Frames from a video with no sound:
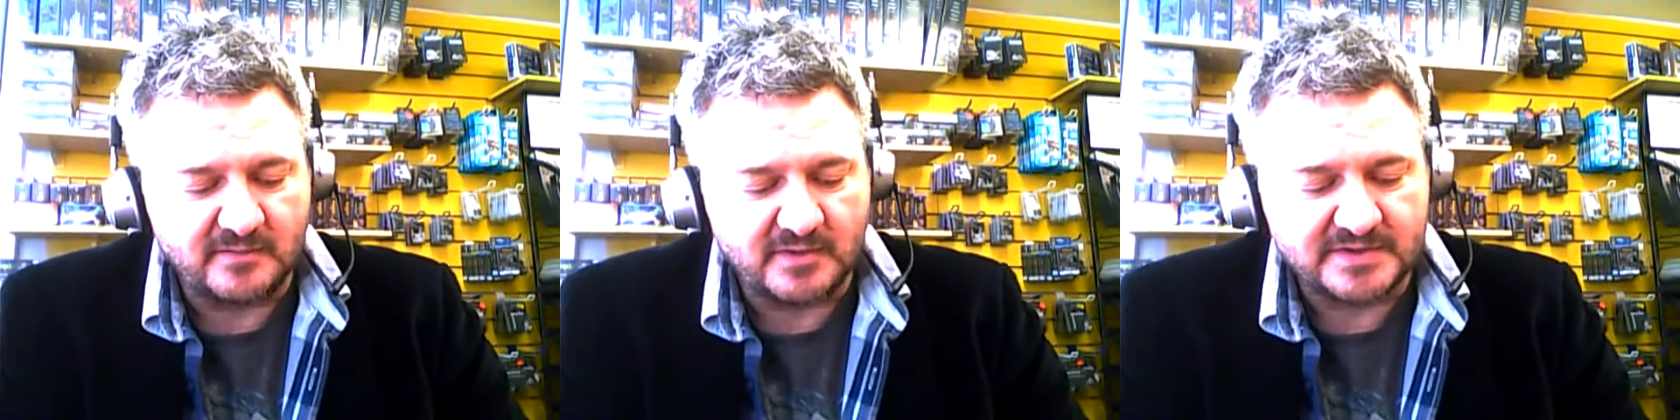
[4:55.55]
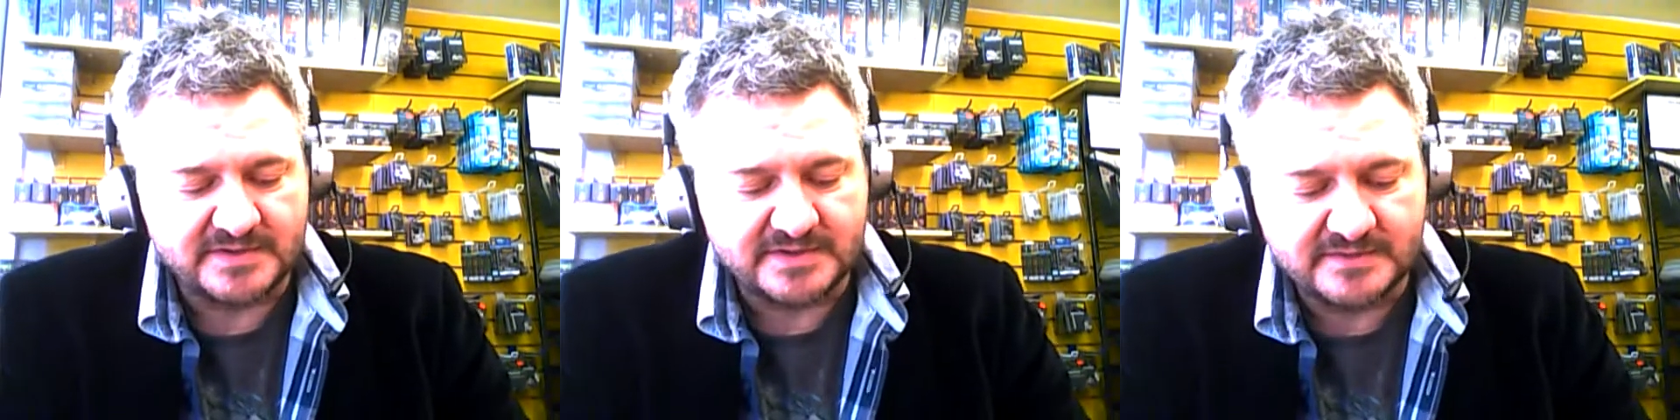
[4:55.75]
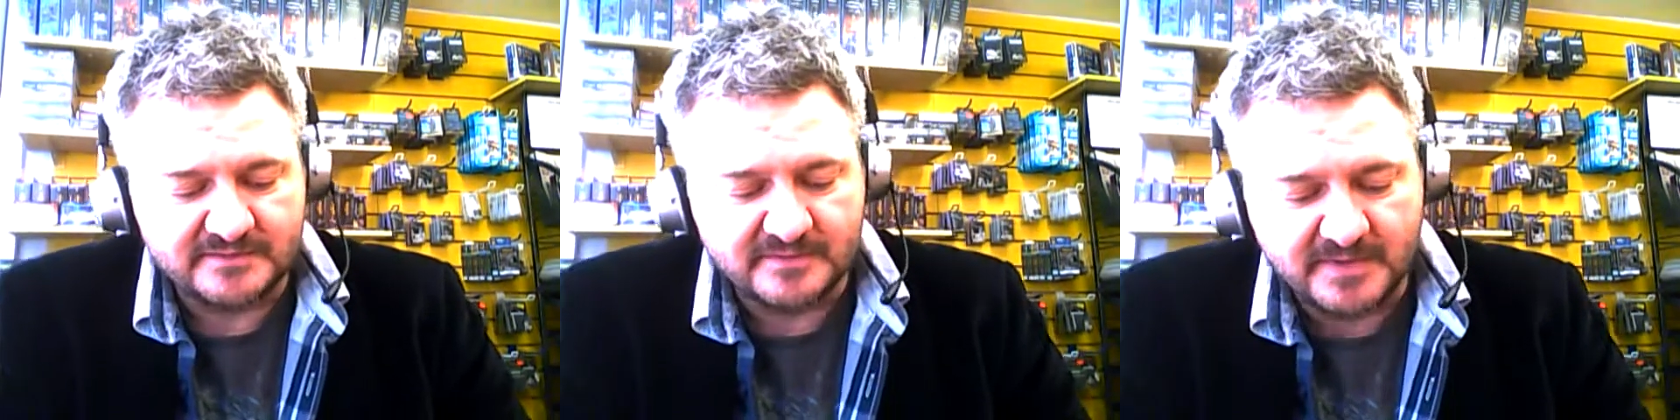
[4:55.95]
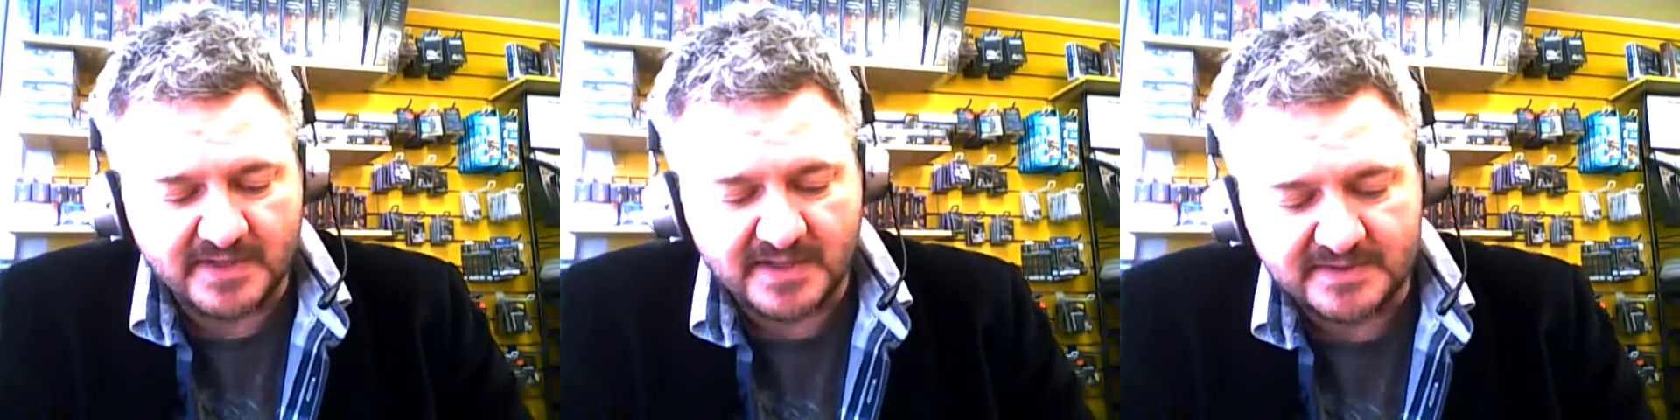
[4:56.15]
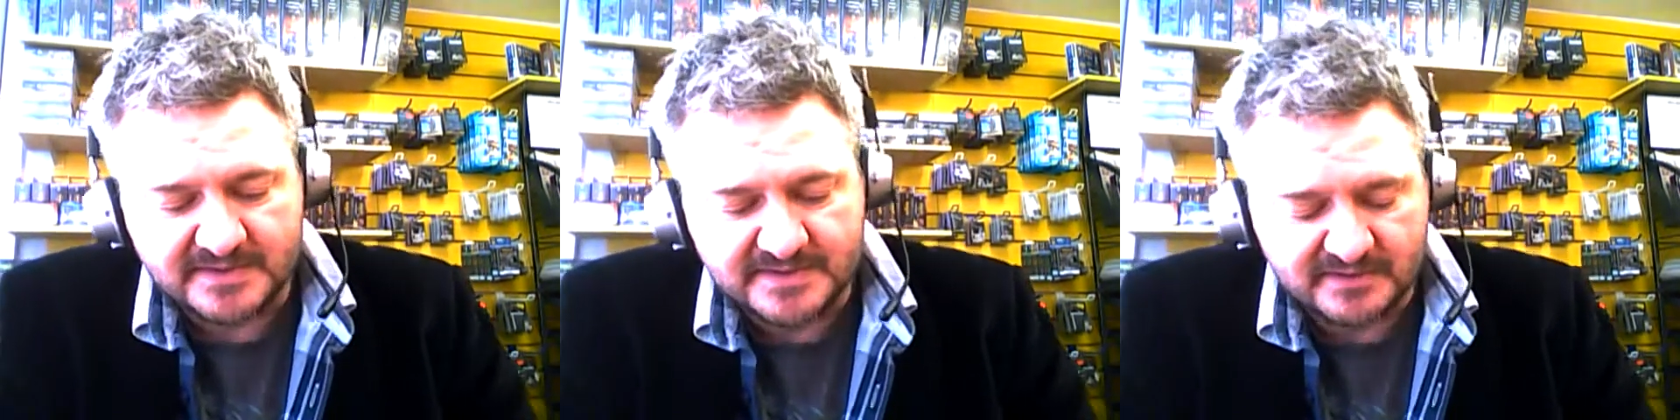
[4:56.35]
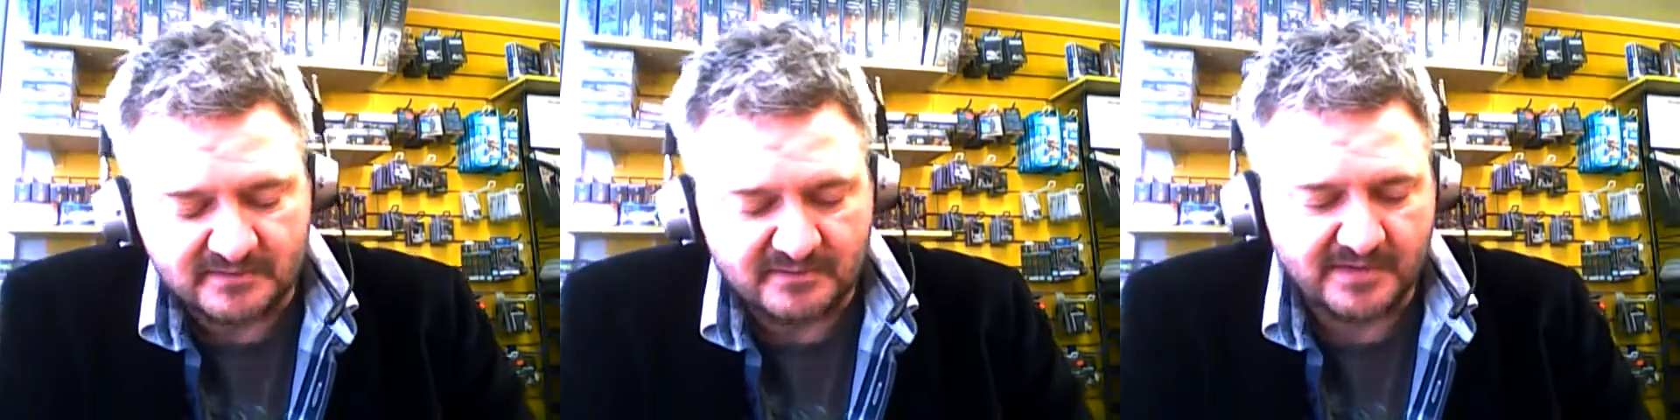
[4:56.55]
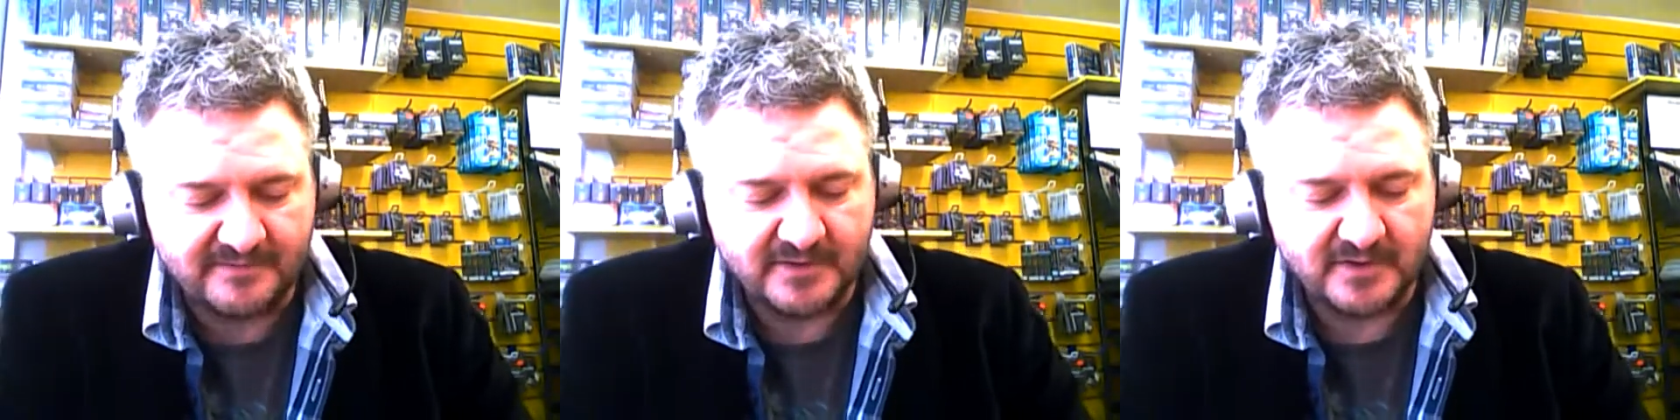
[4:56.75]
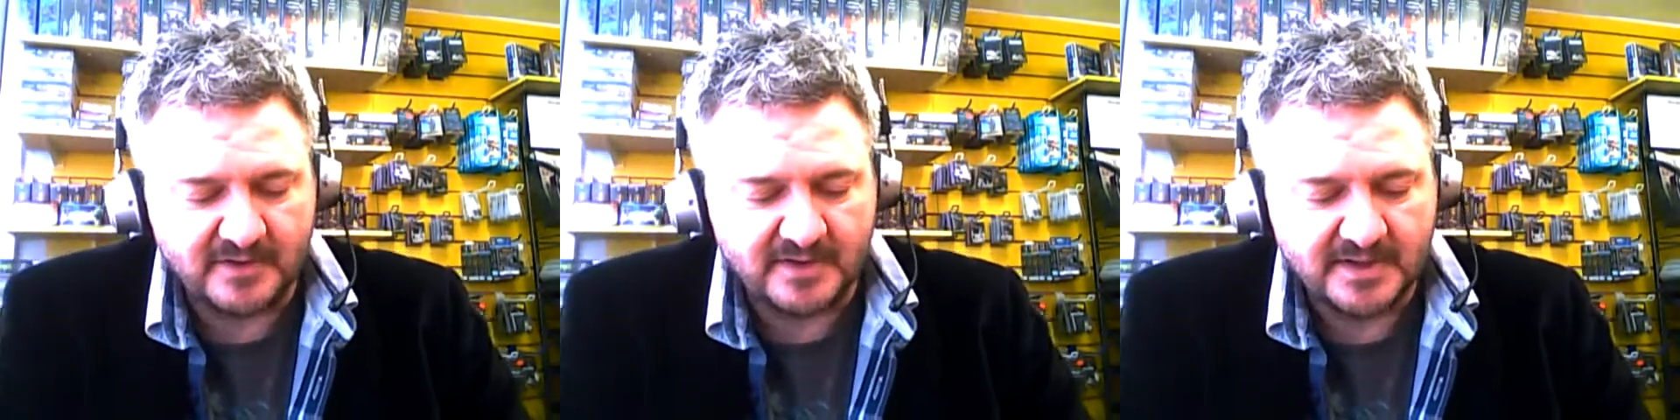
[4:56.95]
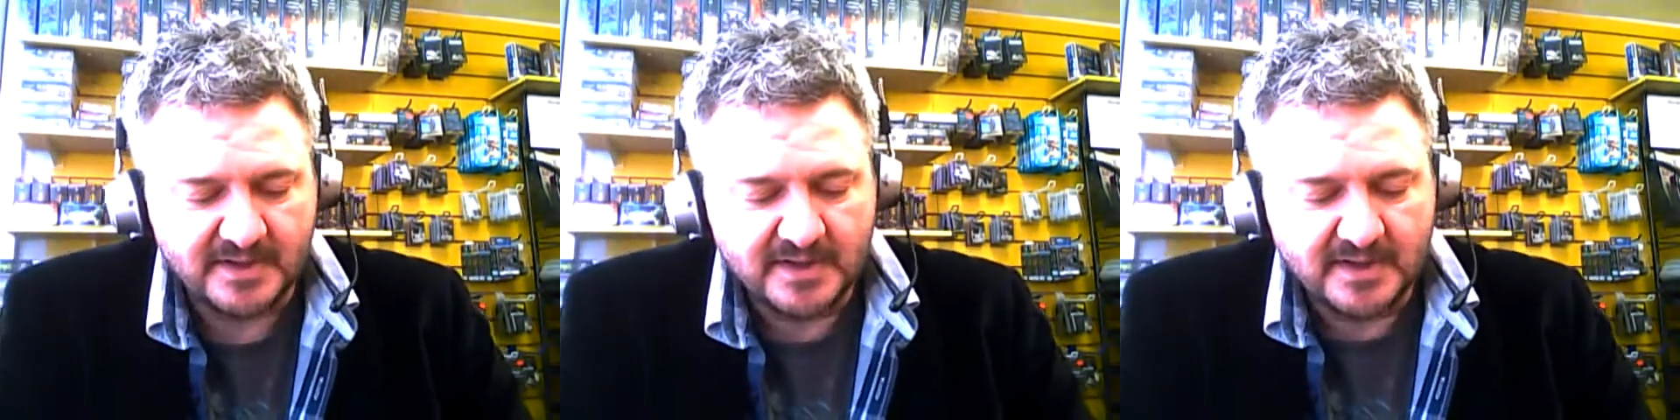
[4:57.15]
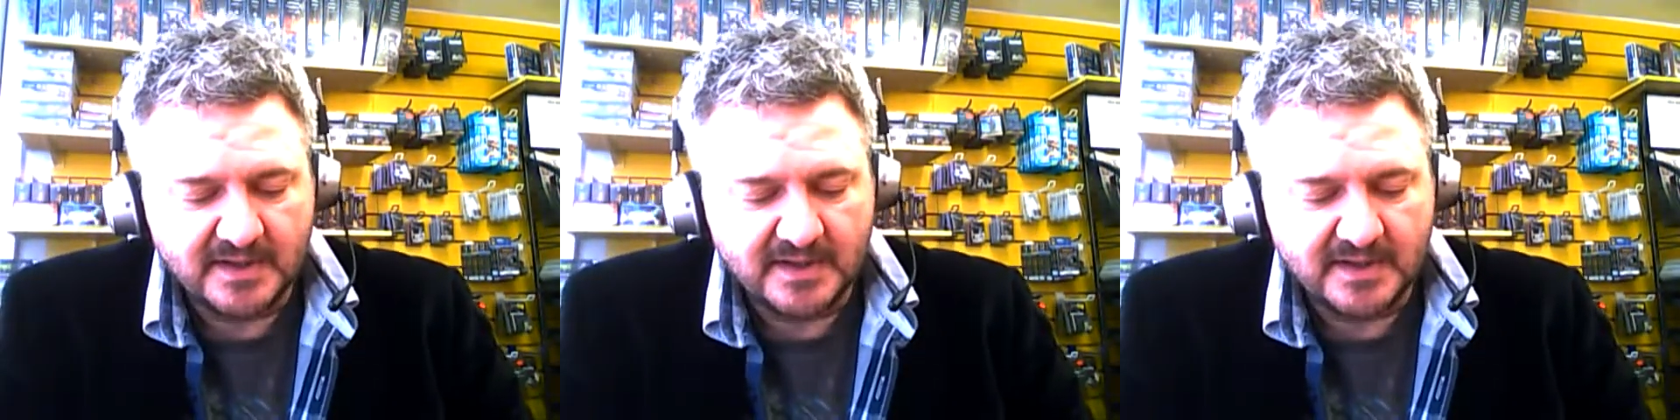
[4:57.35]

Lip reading: monsters from your hand to the graveyard.